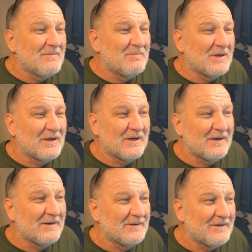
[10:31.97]
But,
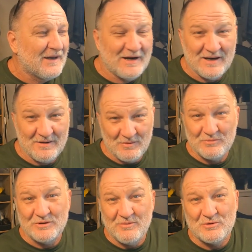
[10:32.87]
and
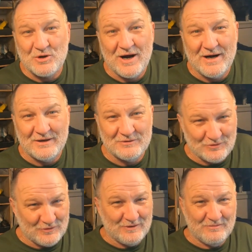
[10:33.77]
they were training, so
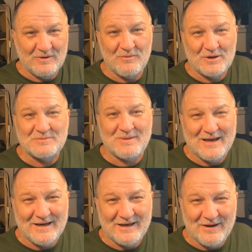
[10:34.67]
they were
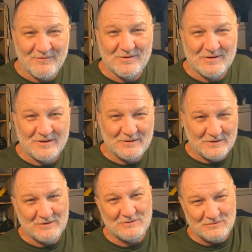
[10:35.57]
explaining everything to
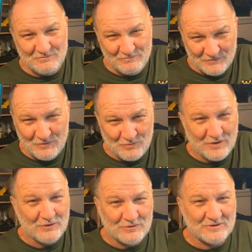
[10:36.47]
this new
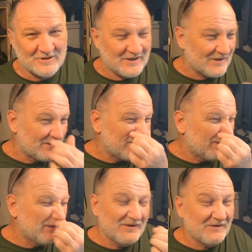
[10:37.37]
nurse. And,
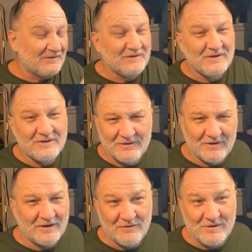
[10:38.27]
oh, they're
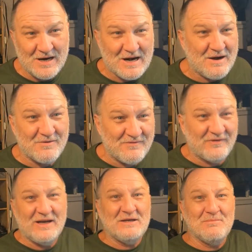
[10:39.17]
like, okay, now
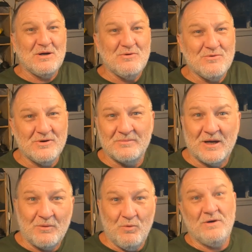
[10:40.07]
inflate the balloon. I'm
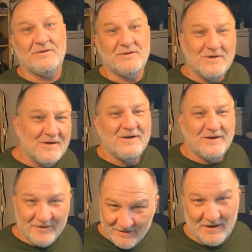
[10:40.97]
like, what?
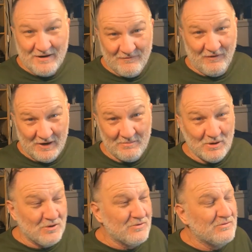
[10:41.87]
And they inflate a
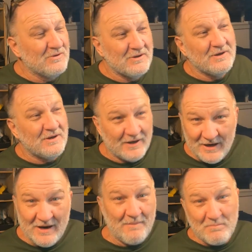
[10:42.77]
balloon. And
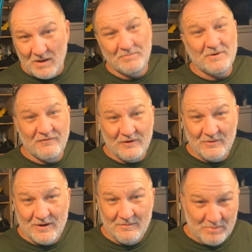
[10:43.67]
then they pump the
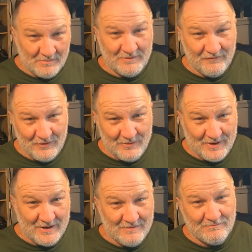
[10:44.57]
fluid
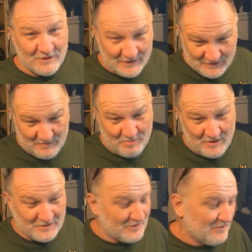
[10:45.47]
in, release the
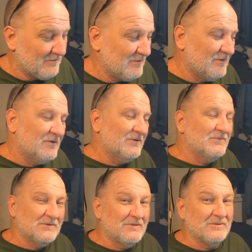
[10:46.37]
pressure. Oh,
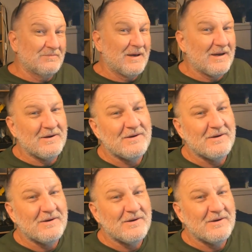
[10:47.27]
it was bad.